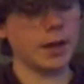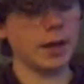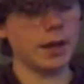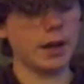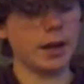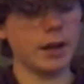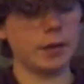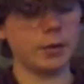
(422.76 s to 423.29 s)

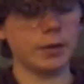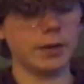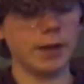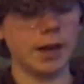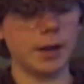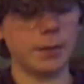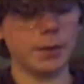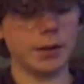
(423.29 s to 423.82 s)
Hannah was
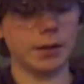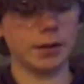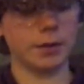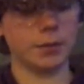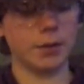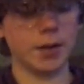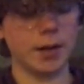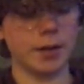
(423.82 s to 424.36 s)
happily
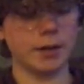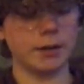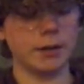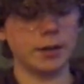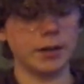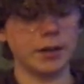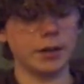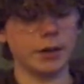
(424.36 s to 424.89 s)
surprised
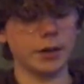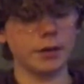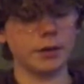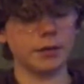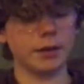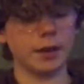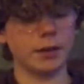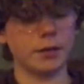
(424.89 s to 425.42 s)
to hear that the
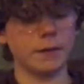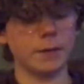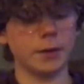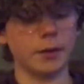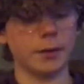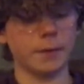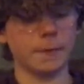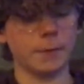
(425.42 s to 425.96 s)
sound of
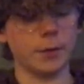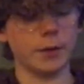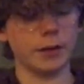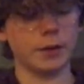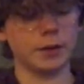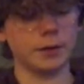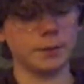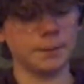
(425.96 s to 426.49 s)
another
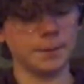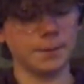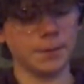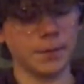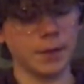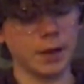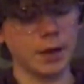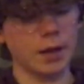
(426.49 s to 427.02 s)
voice.
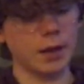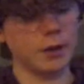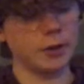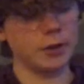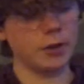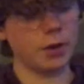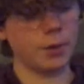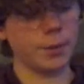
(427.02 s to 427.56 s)

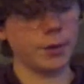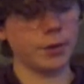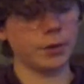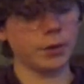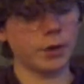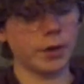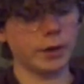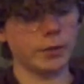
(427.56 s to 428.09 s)
She opened the
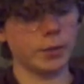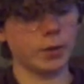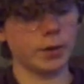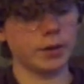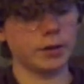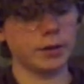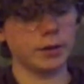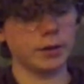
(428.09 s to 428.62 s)
door at
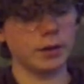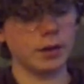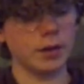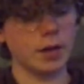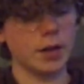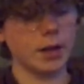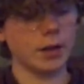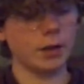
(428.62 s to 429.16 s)
once.
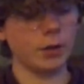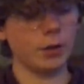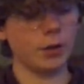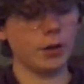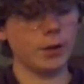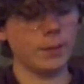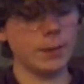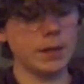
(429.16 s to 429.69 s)

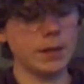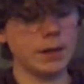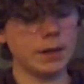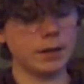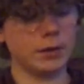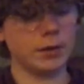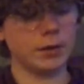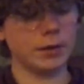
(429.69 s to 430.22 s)
Glory
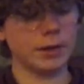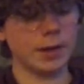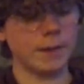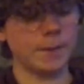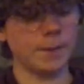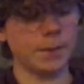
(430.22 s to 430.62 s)
be, she said.